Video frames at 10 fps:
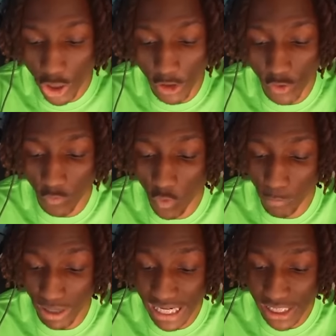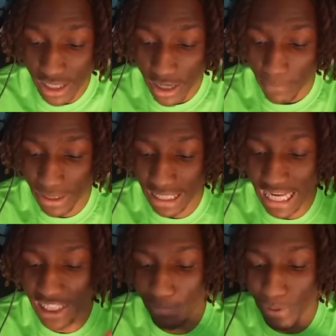oh, we both from Philly,
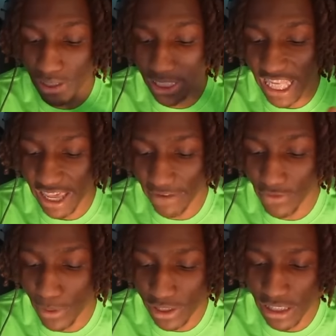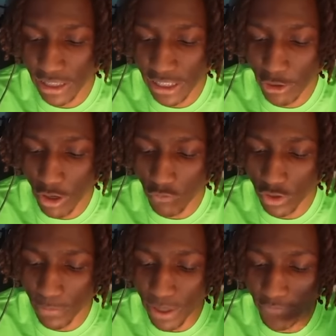we both from Philly, we both men, we should be
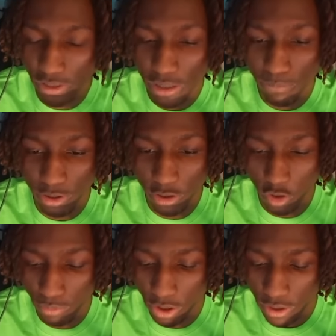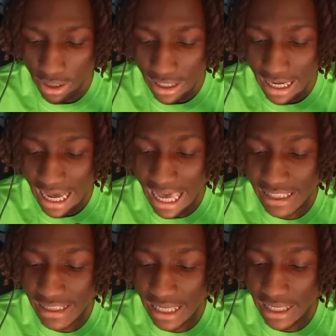able to just do a handshake
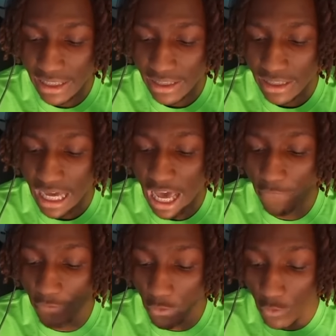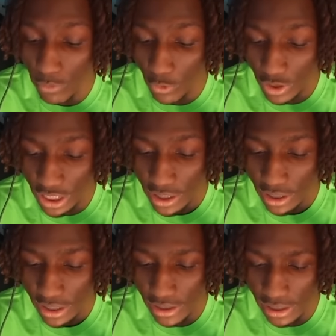deal, a handshake agreement.
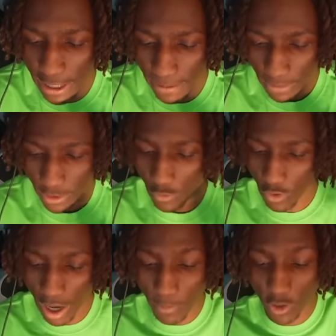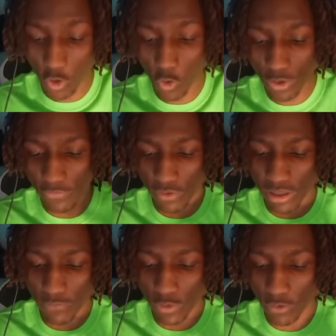It don't always work like that because
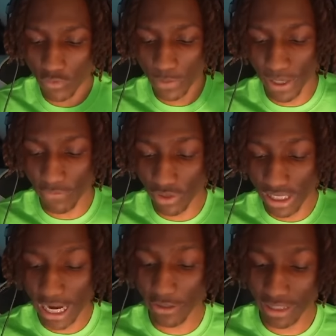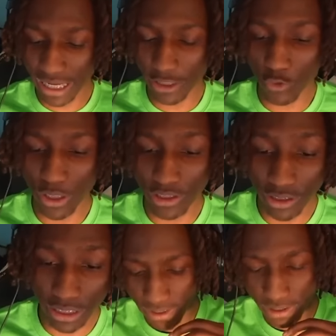one, people don't honor their
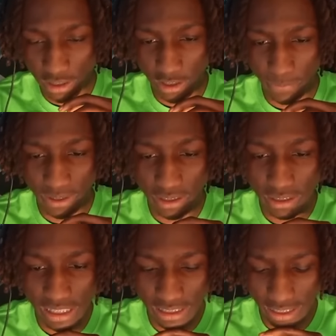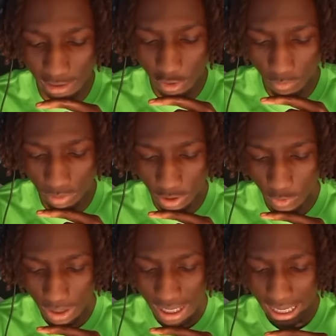word, and two, there's
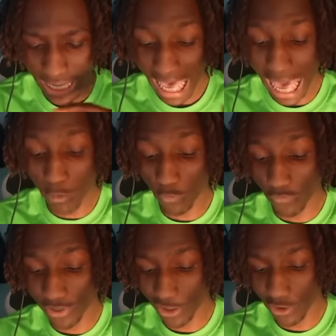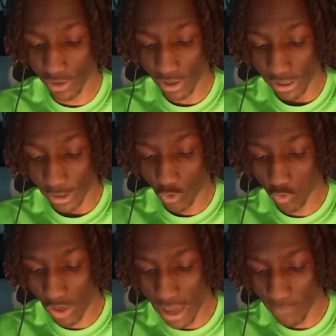always somebody out there to get you
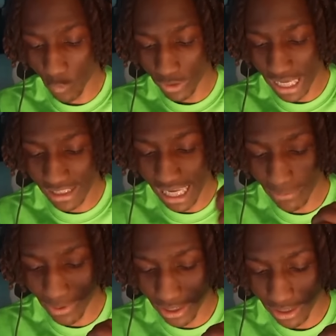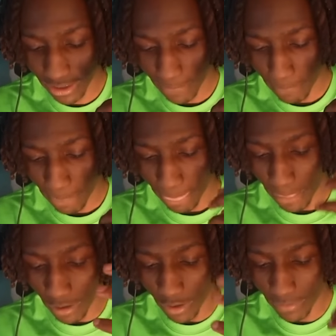or to try to
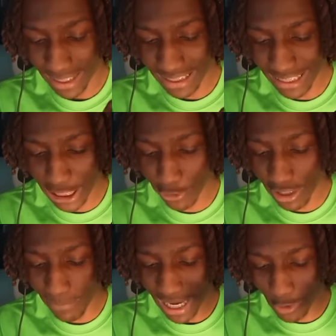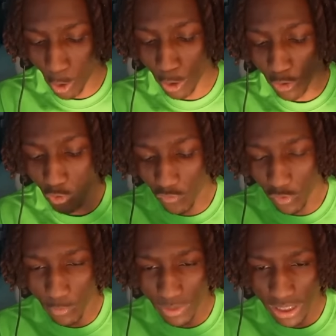misinterpret what y'all agreed
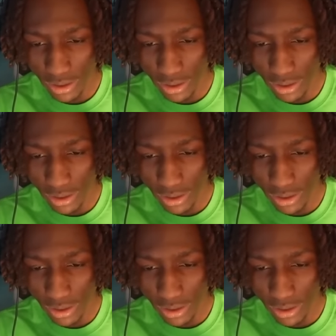on or